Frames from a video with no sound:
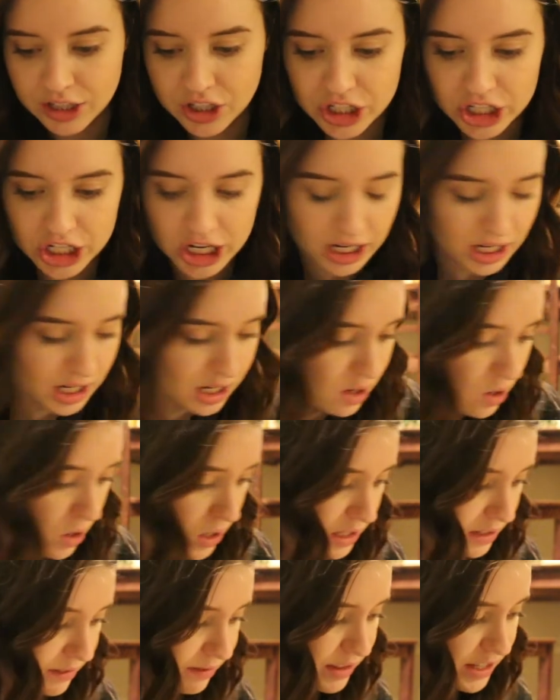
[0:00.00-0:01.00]
chuck
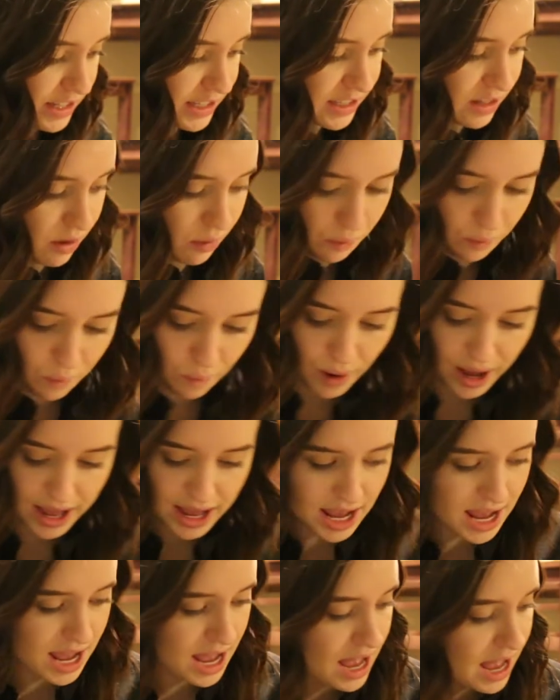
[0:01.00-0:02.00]
all of this
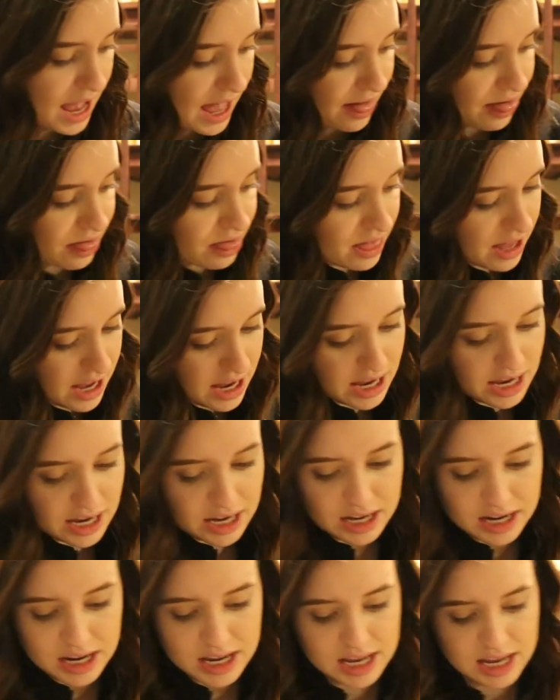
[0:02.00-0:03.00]
away and
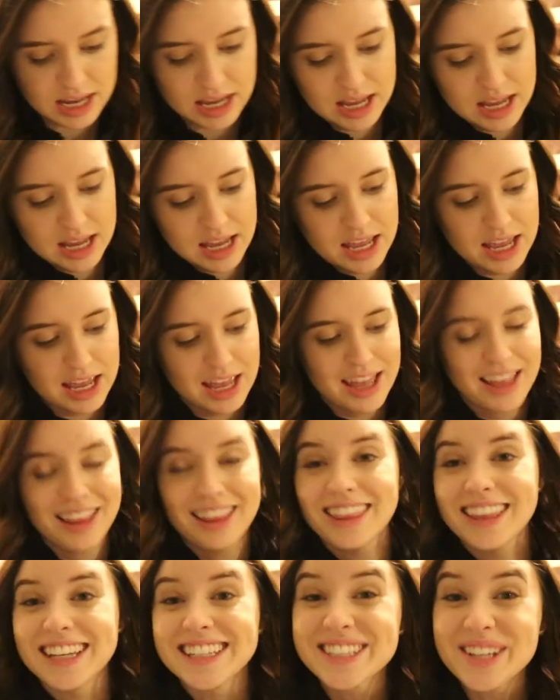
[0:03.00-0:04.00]
then
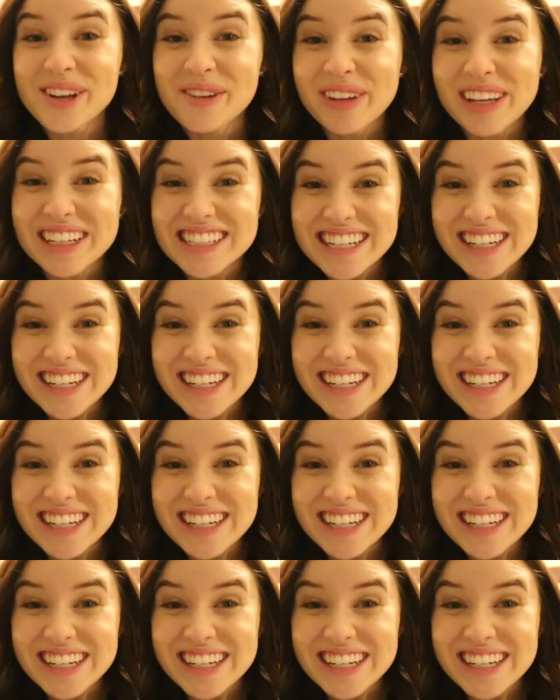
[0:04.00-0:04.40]
let's go make